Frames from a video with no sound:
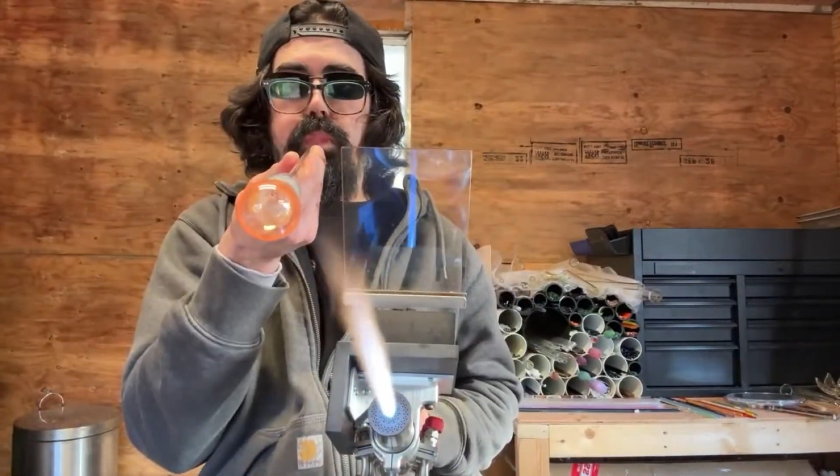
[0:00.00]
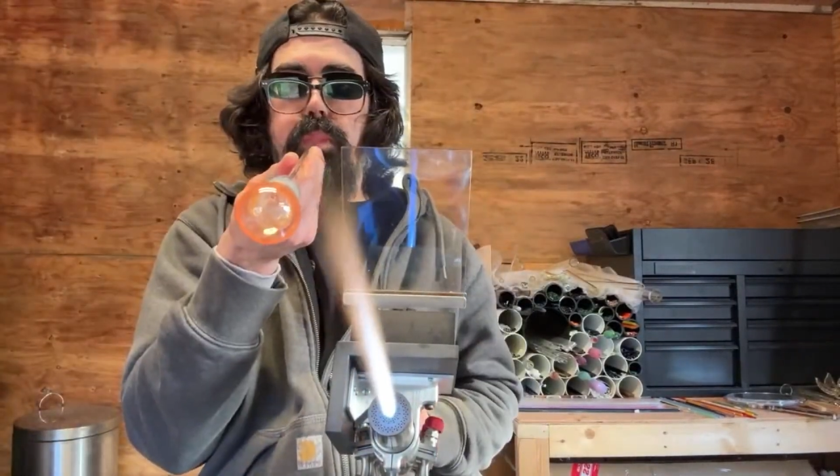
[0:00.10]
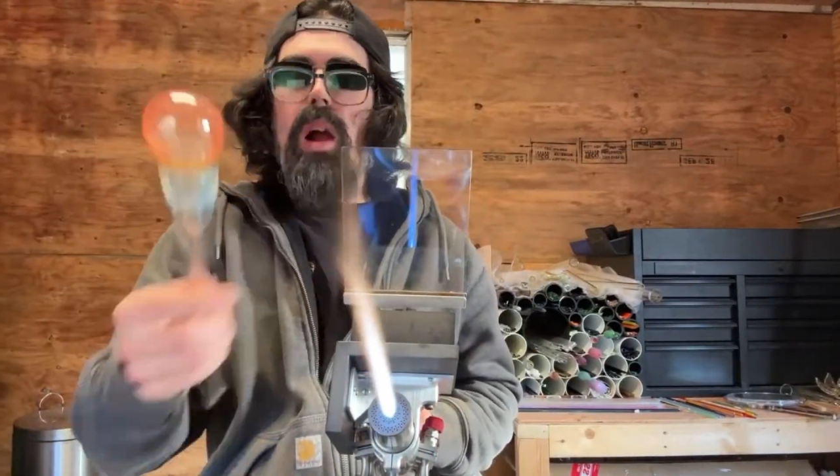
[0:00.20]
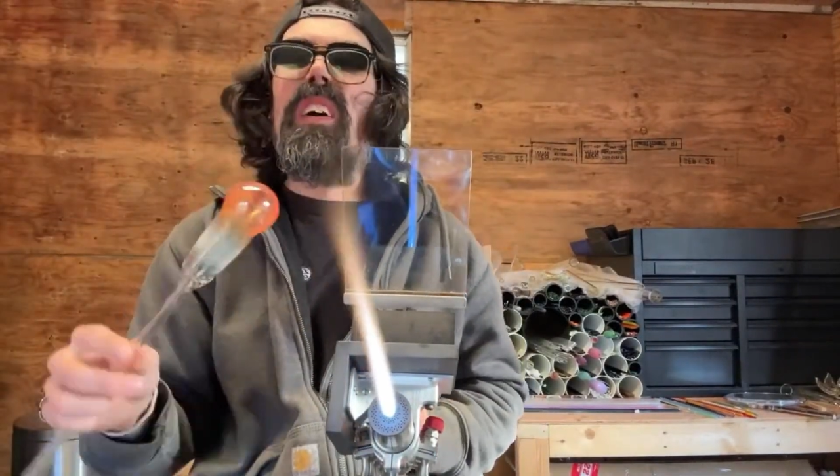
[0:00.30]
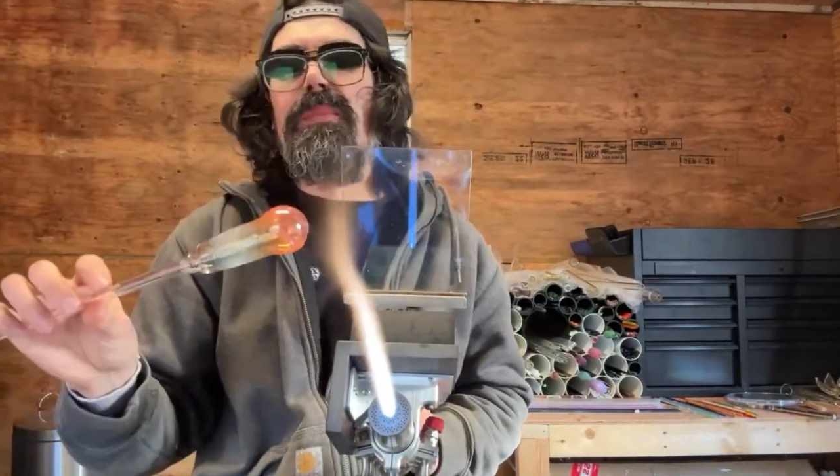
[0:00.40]

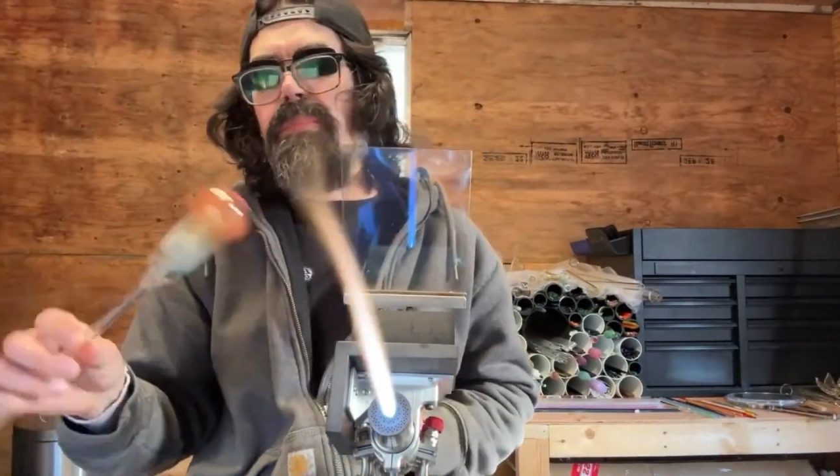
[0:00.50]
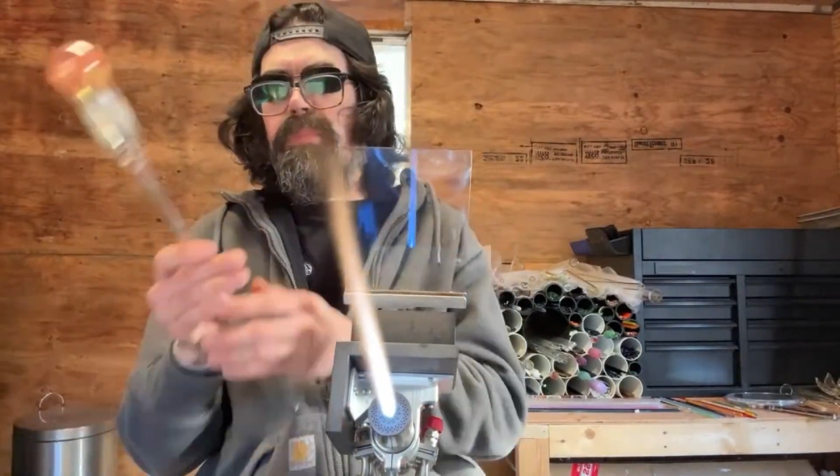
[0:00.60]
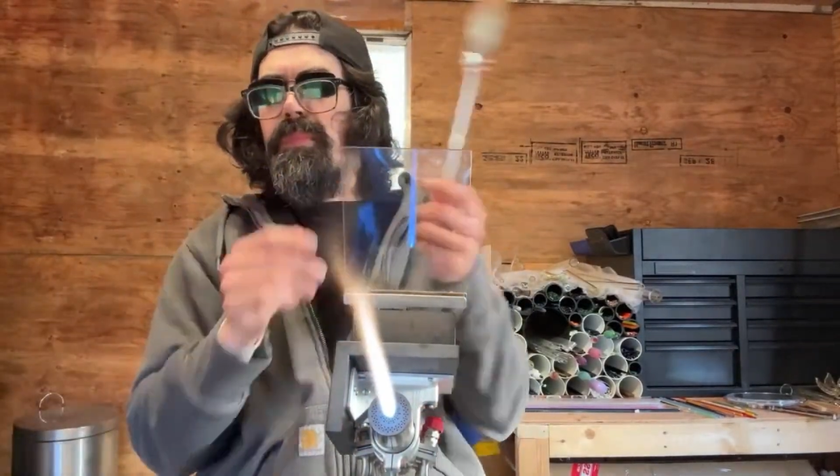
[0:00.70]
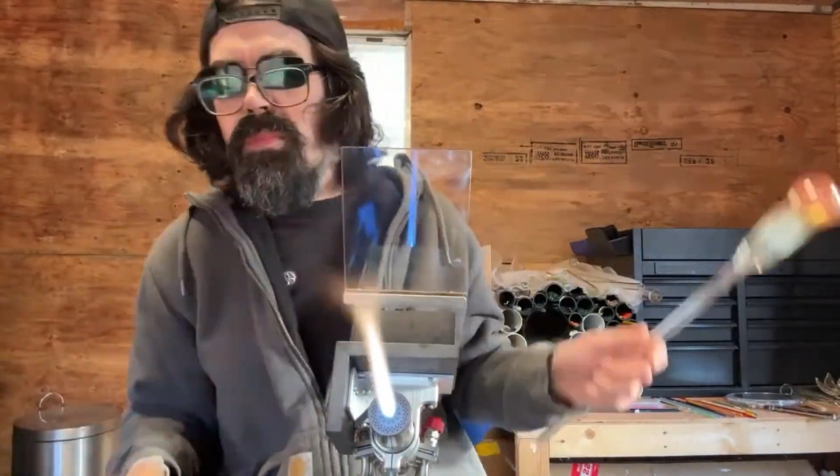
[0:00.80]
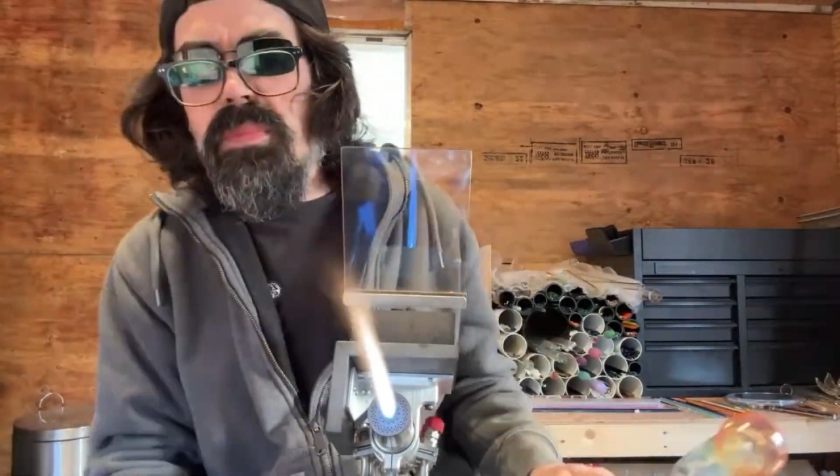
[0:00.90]
and
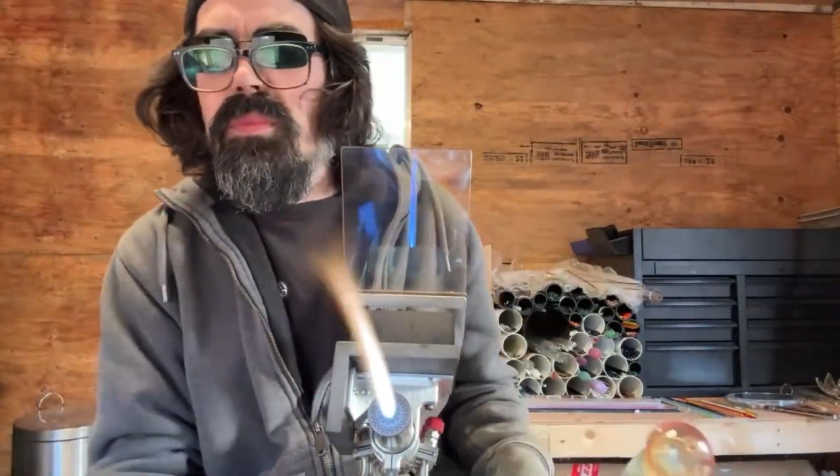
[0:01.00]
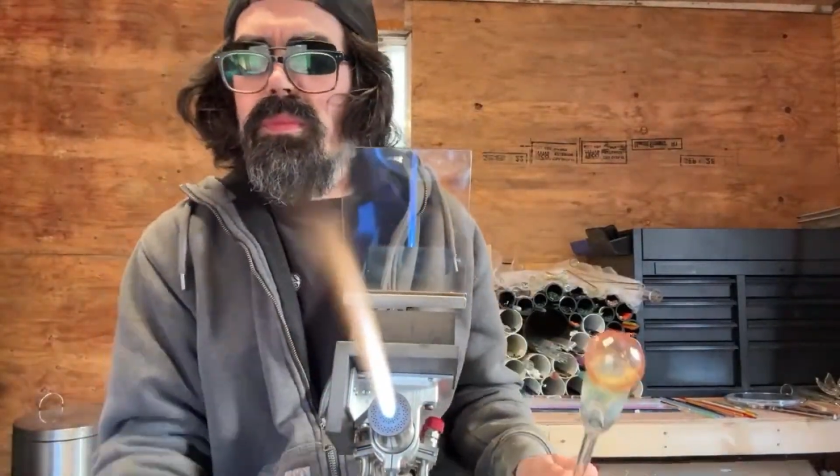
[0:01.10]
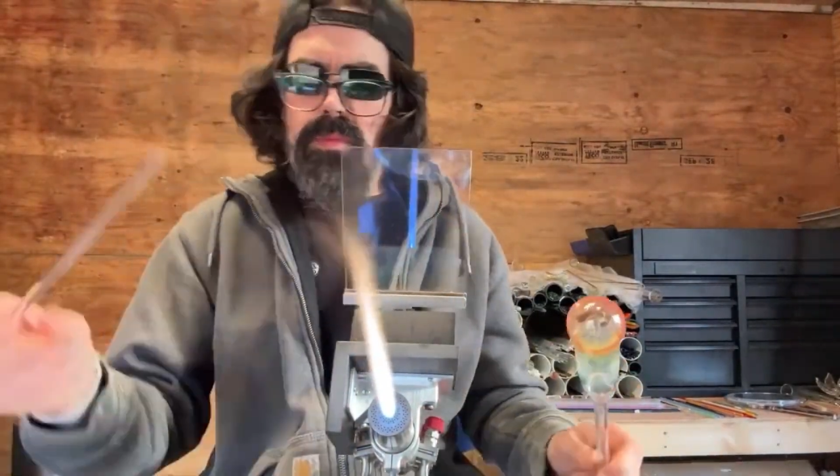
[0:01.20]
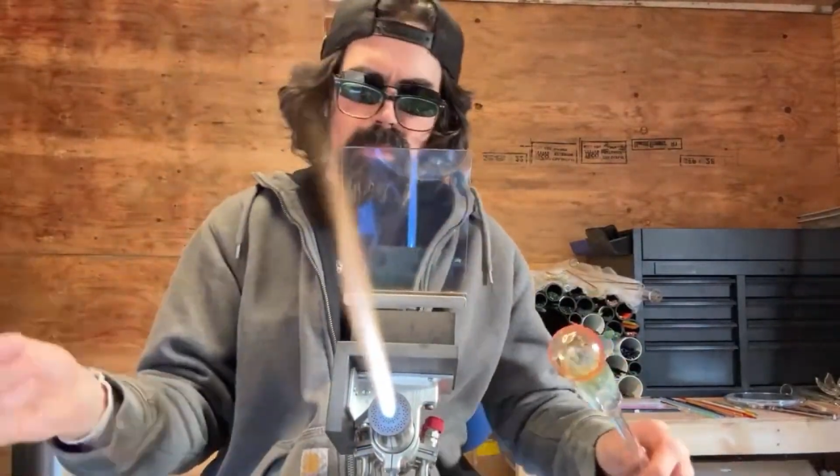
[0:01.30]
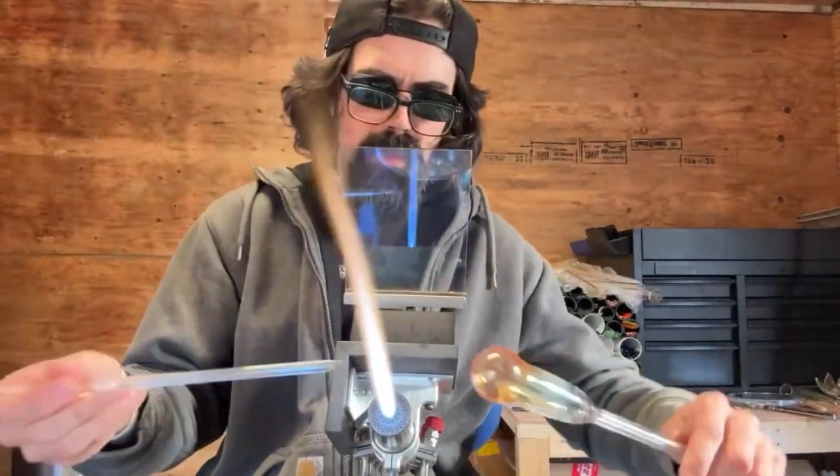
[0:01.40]

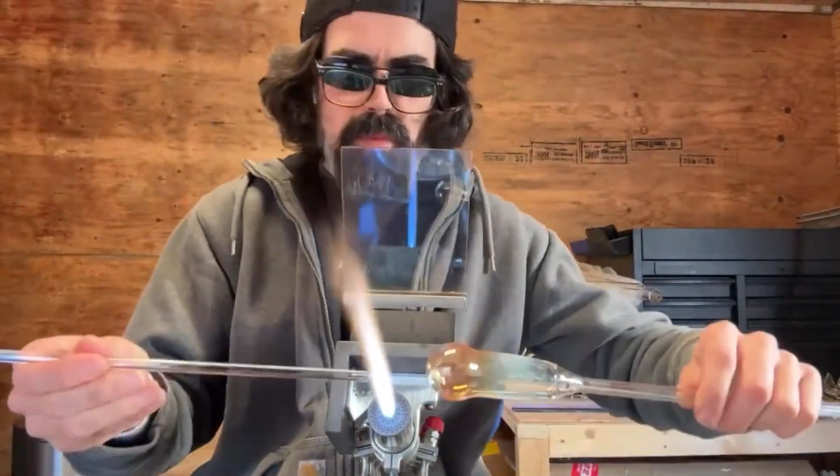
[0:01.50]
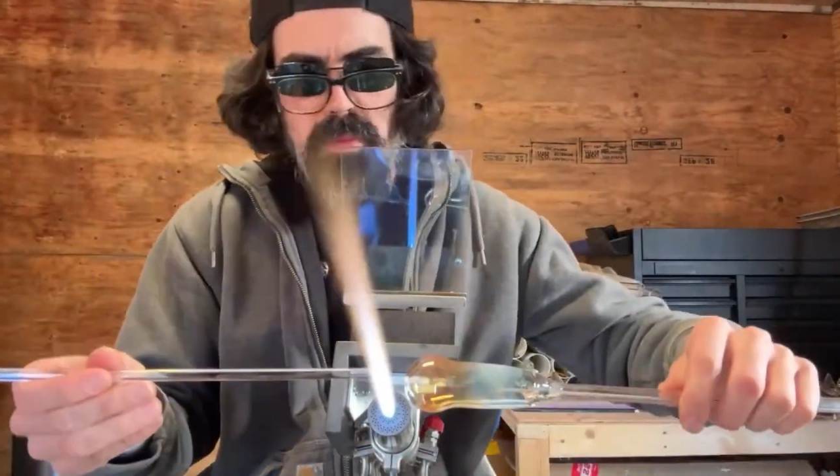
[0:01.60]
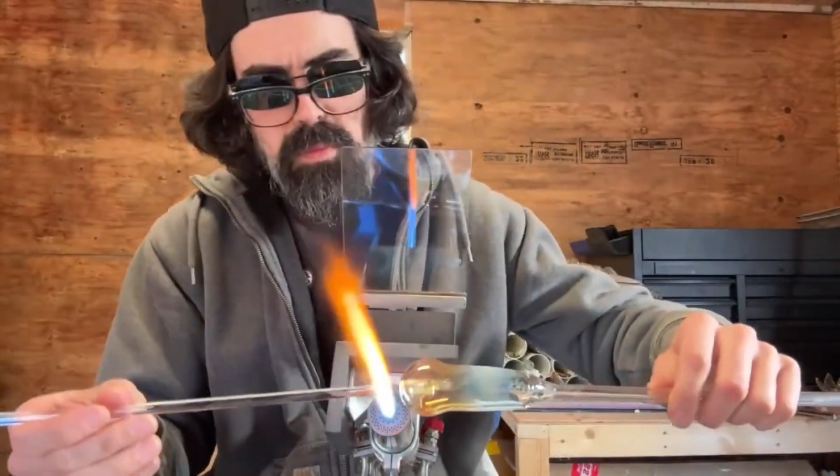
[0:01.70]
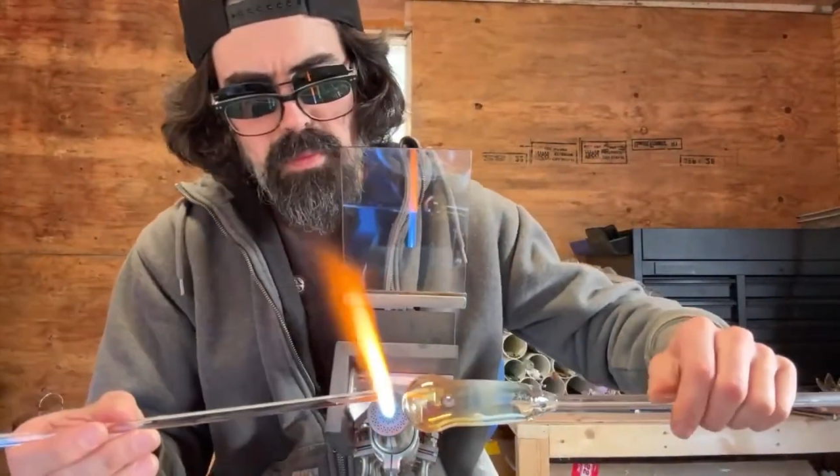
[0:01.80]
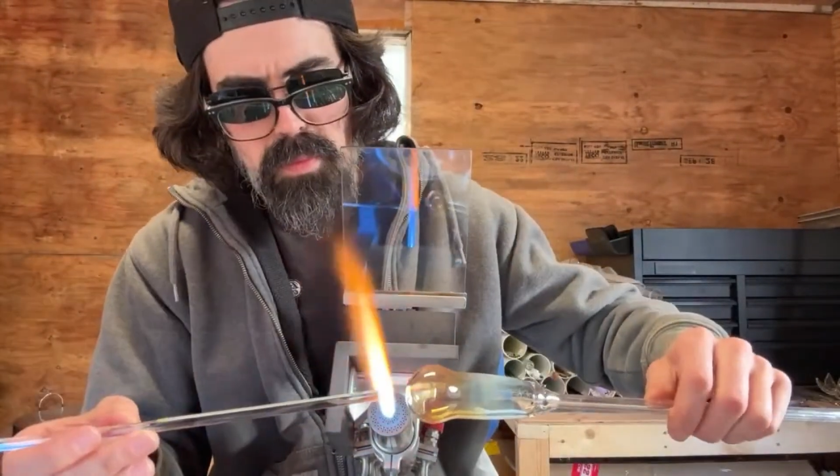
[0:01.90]

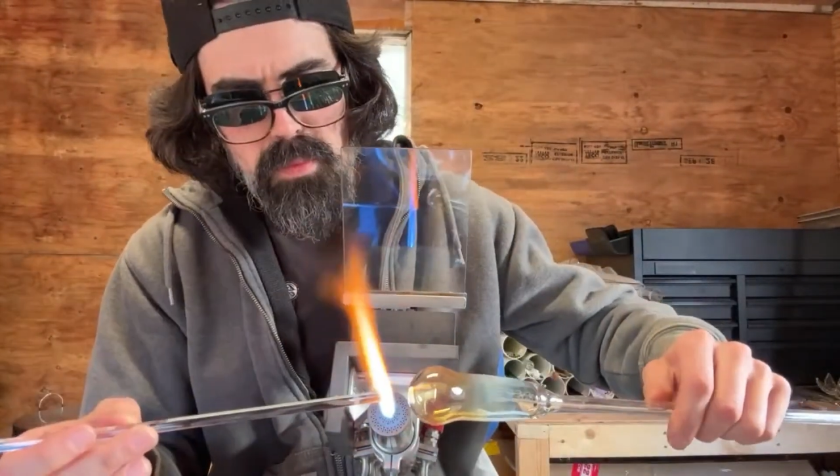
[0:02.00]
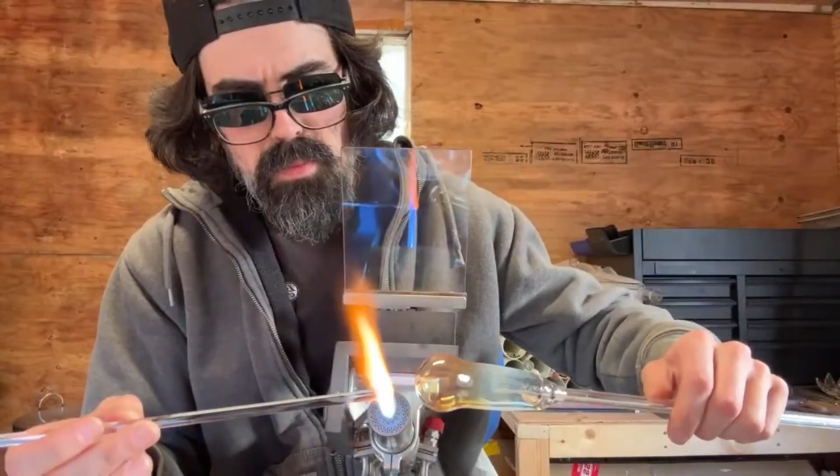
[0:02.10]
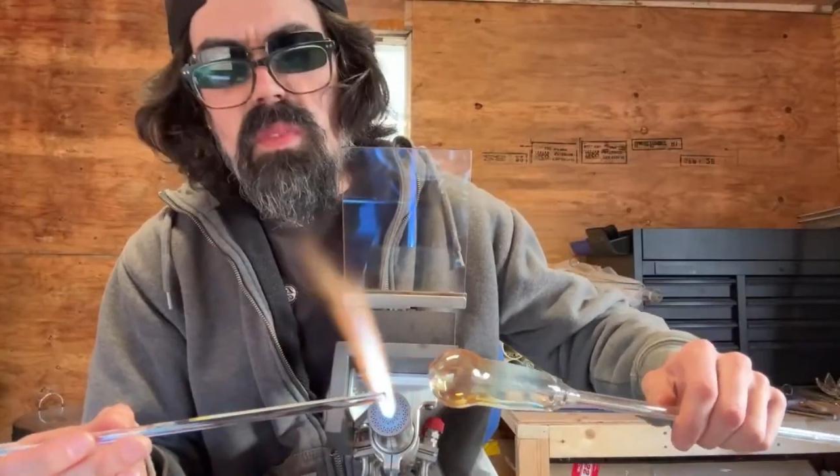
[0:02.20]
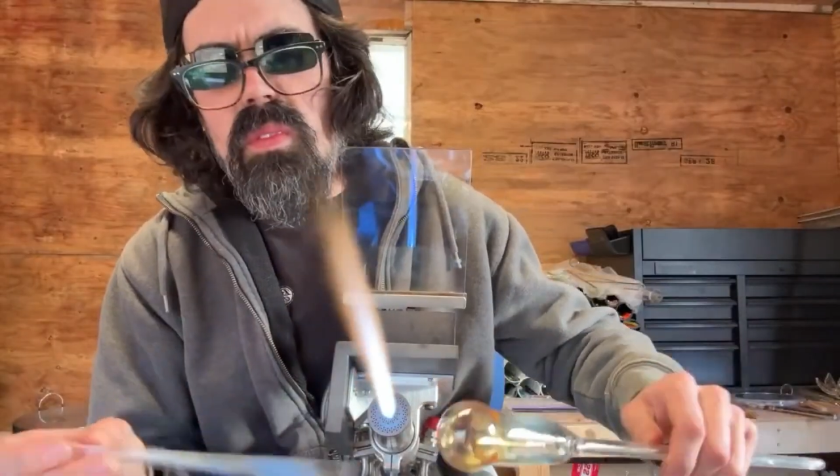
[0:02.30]
I ended up